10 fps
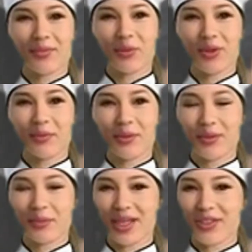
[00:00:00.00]
With a bit
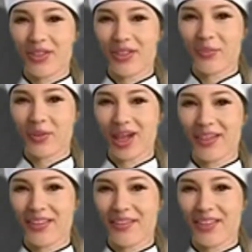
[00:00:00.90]
of patience and
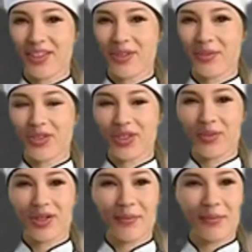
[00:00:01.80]
practice, you
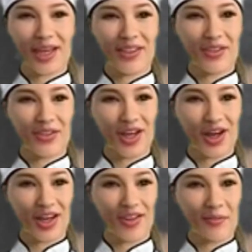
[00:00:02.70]
too can master the
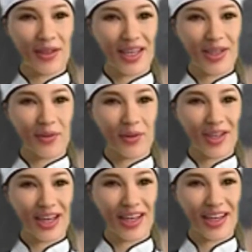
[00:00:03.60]
art of making
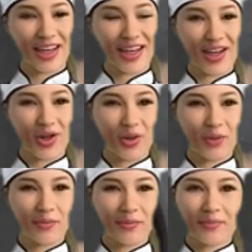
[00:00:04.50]
roti canai at home.